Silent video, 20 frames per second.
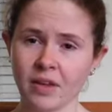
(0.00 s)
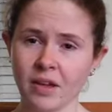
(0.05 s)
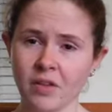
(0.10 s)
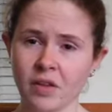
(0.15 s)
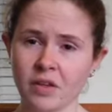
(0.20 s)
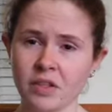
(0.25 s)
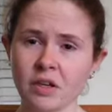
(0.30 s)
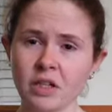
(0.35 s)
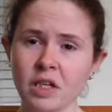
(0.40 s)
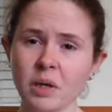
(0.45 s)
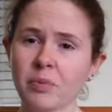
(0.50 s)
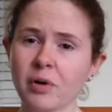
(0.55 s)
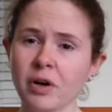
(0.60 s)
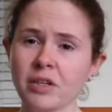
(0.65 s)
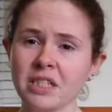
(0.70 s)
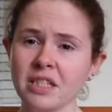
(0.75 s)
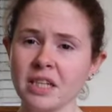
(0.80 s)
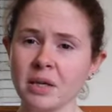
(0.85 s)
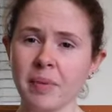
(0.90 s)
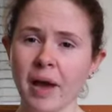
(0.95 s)
The total
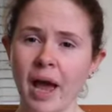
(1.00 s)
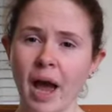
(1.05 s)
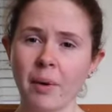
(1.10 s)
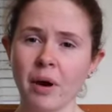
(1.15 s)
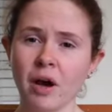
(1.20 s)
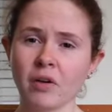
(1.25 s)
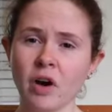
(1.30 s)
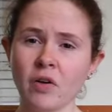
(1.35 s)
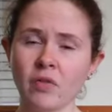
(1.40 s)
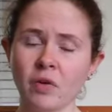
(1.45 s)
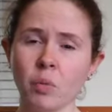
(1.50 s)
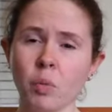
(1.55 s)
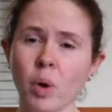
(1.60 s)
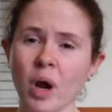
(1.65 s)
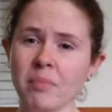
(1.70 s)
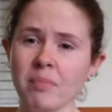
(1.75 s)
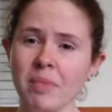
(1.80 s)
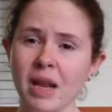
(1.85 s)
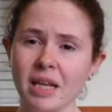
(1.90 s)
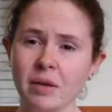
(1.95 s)
processing power of over
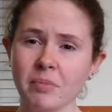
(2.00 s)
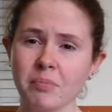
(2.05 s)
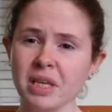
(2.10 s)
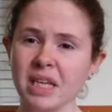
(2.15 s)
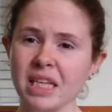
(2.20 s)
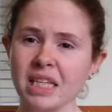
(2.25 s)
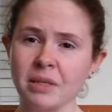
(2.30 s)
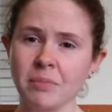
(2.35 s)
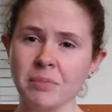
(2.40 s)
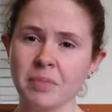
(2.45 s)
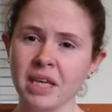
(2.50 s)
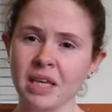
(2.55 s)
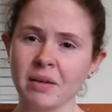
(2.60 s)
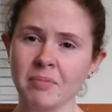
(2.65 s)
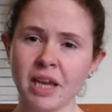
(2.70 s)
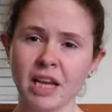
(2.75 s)
1 million BDP